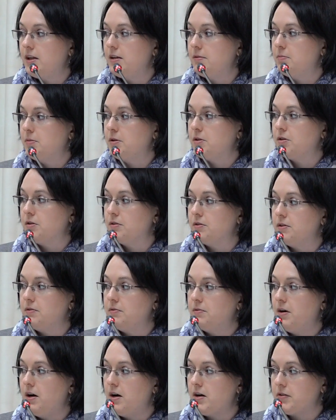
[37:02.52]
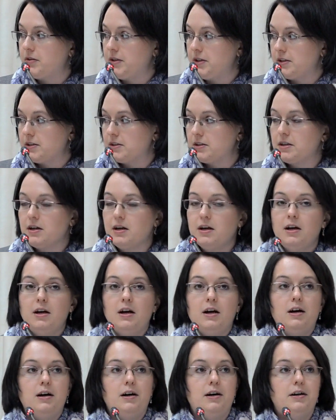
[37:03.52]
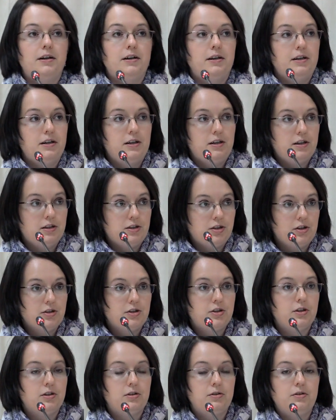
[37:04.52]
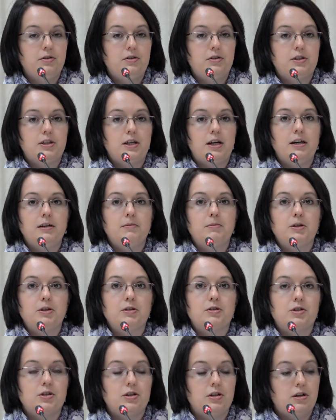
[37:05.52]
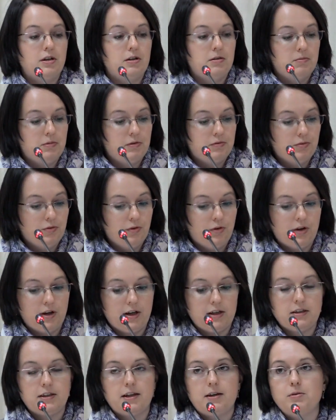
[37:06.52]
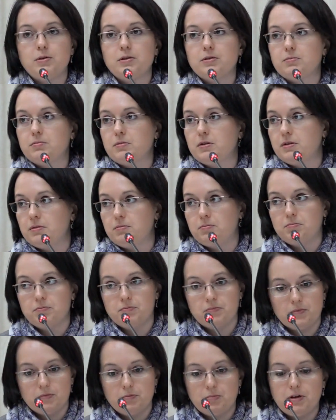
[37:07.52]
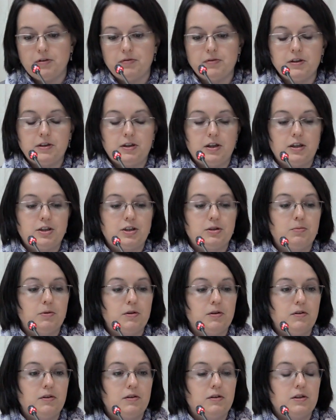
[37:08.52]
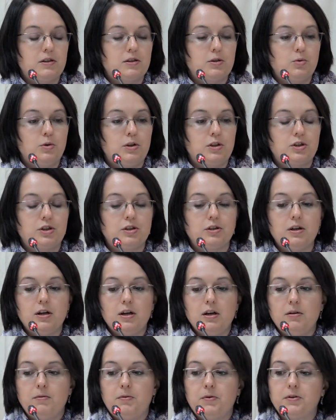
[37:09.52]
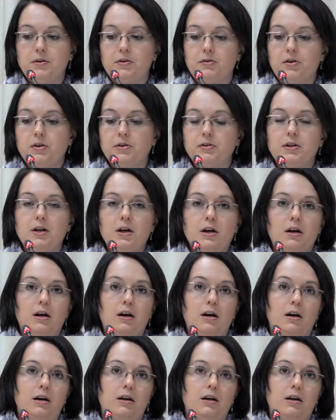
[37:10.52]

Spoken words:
development of the Far East. It's also a good sign because before, and I will briefly touch upon this question further on,